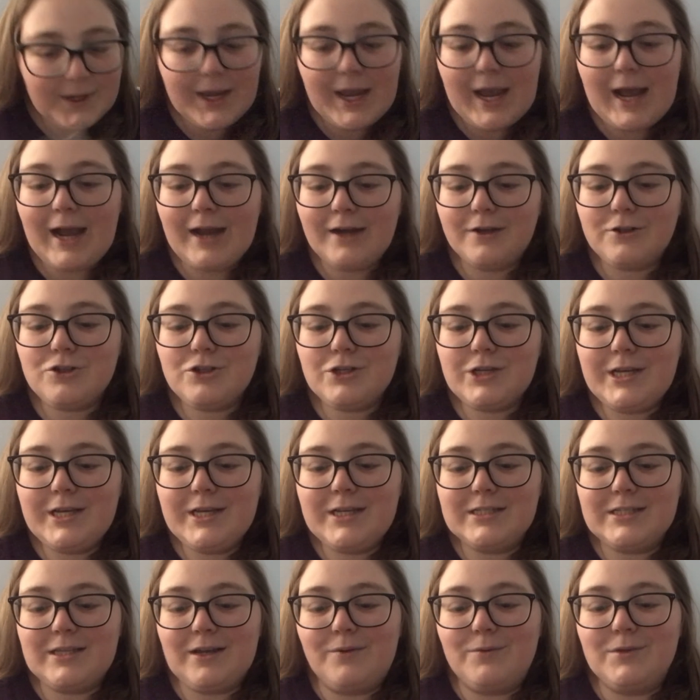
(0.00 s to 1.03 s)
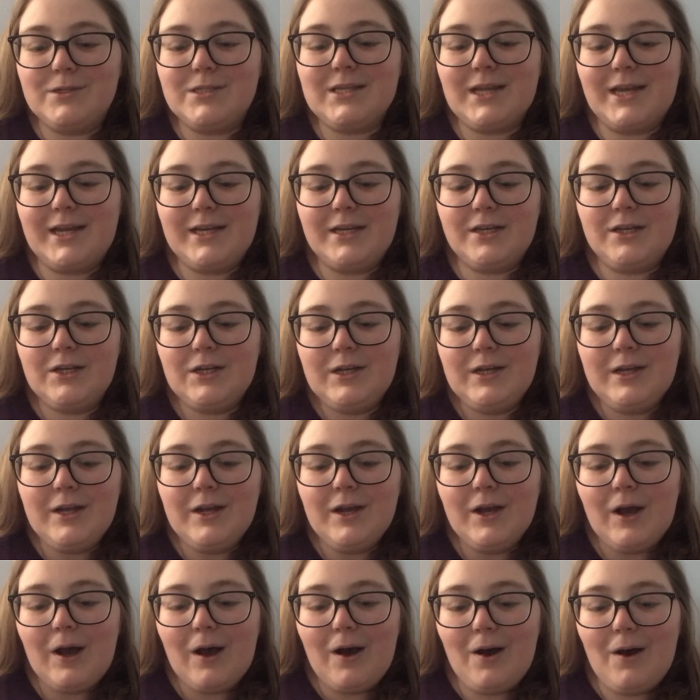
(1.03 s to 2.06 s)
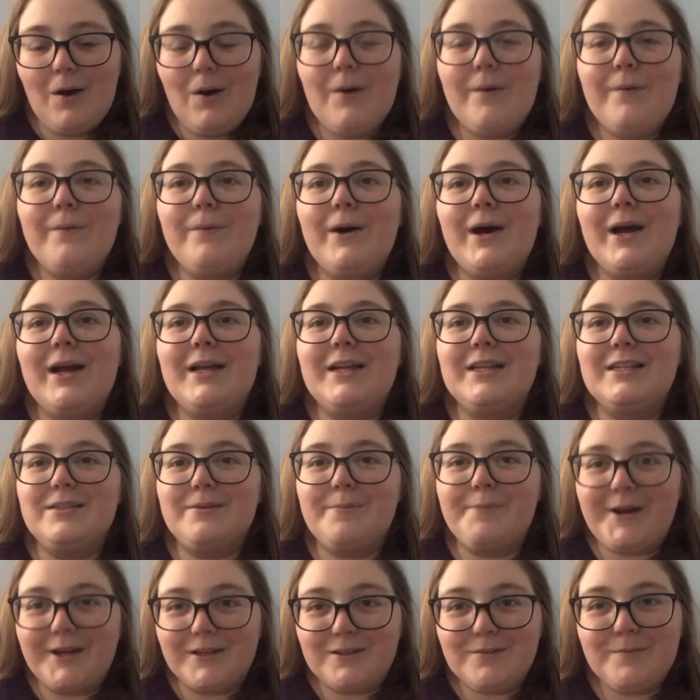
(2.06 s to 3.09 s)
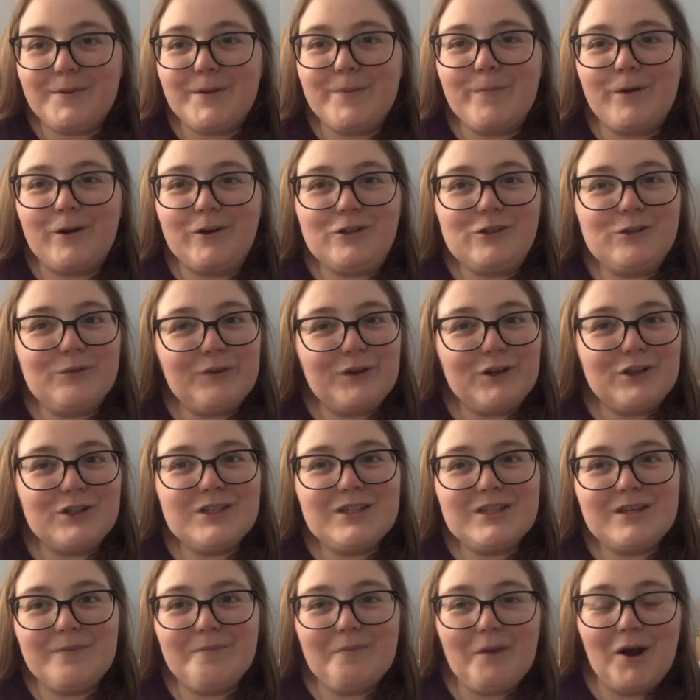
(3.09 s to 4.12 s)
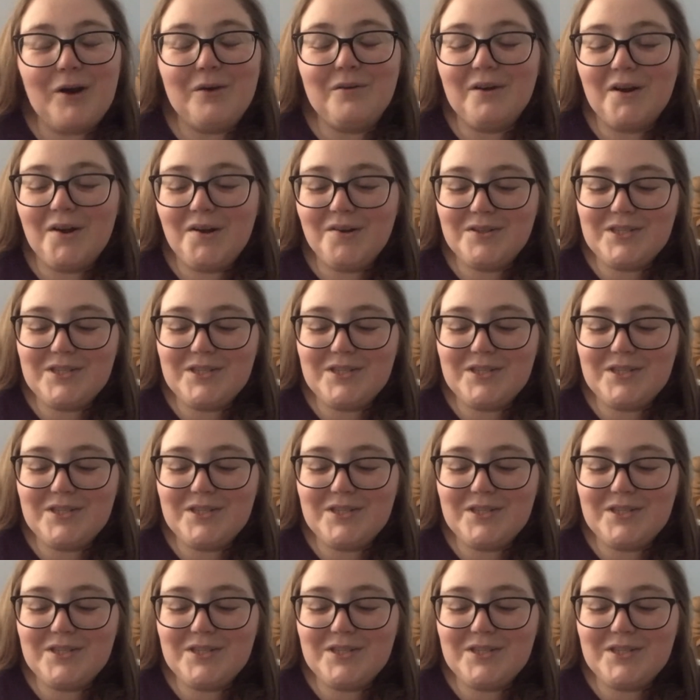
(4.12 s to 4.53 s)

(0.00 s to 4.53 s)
actually, because I was like, oh, it's about to be March 1st tomorrow.